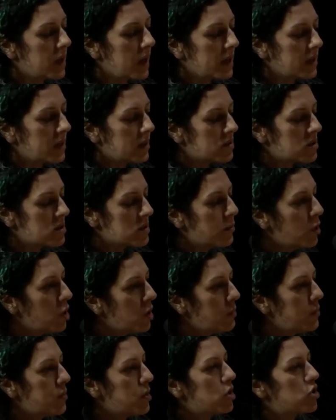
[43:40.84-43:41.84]
a small
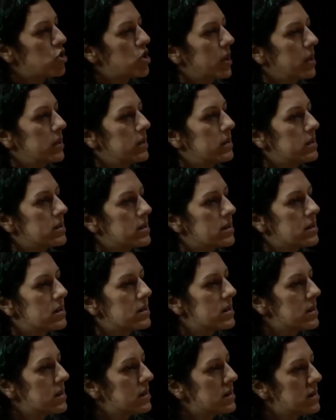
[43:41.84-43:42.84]
project. It's
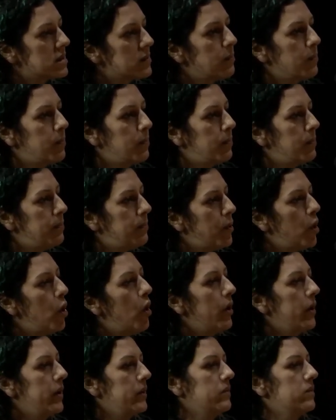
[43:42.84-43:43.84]
a
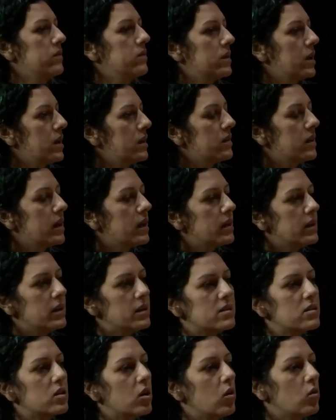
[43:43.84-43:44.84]
point, and then
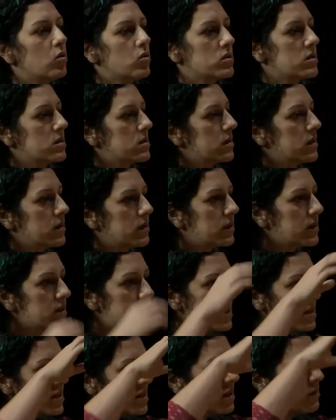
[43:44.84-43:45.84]
it goes. The
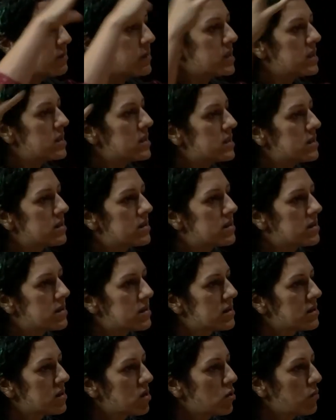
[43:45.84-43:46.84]
system is
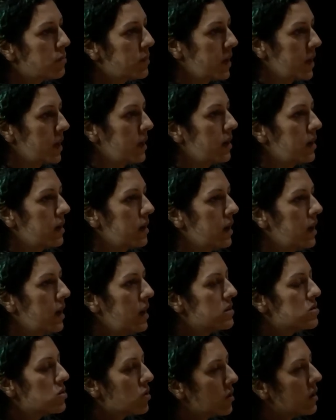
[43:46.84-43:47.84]
so big.
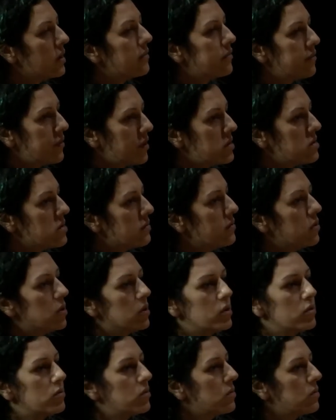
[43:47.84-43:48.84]
So first of all,
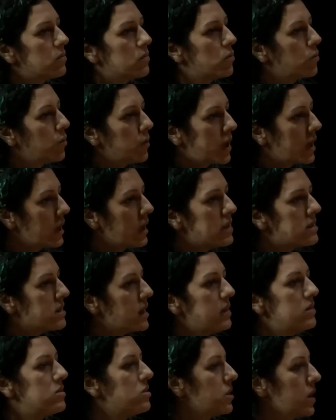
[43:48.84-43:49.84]
we cannot
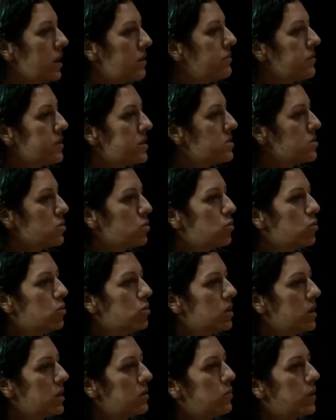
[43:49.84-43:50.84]
enter every school,
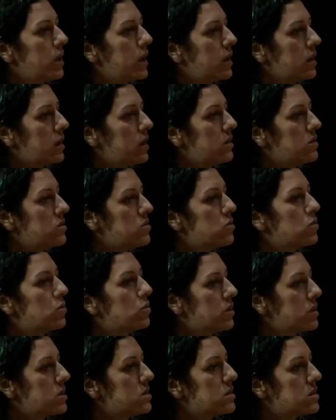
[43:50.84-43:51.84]
and we cannot do
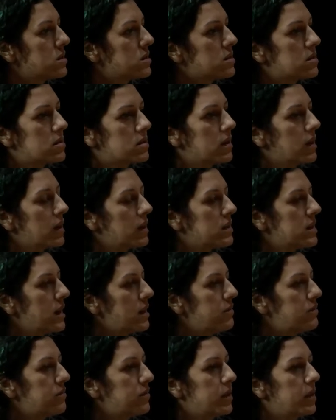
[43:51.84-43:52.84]
this at
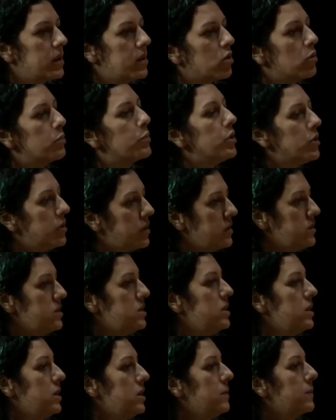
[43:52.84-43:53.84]
every
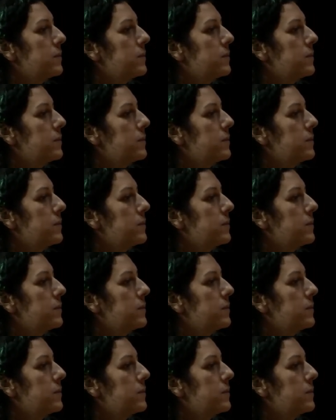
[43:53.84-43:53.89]
community.